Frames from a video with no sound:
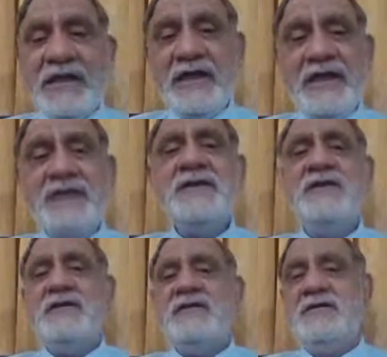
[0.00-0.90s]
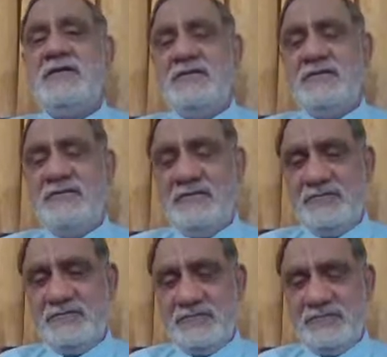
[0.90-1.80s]
in
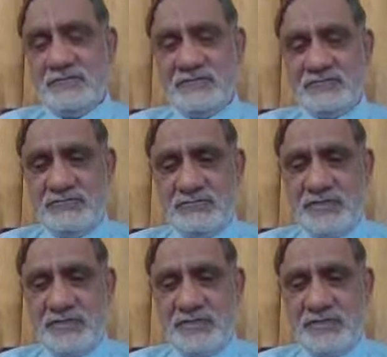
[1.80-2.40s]
the